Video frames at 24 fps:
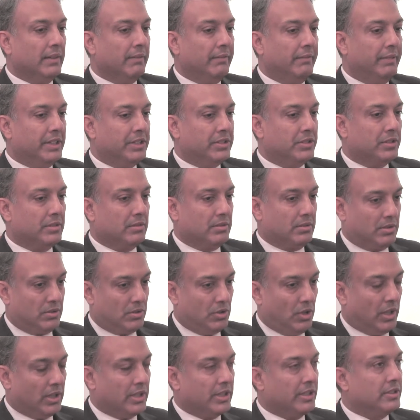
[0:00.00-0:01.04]
which
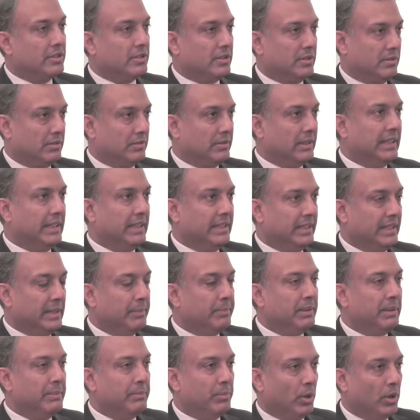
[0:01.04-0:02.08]
got us very
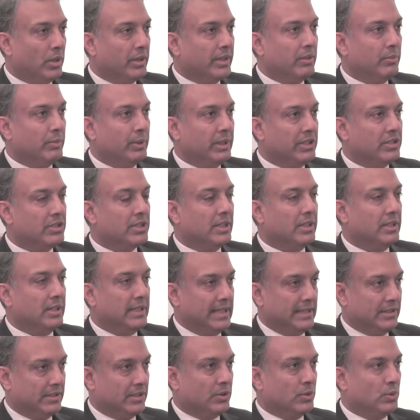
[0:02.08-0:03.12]
deeply bonded with each other
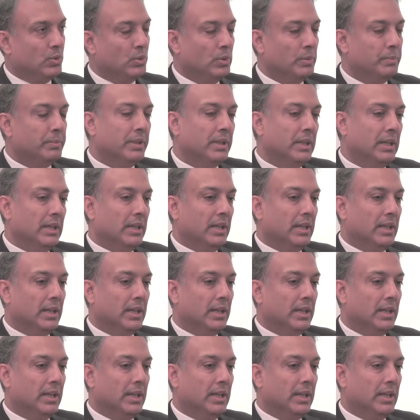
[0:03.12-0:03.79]
as a group,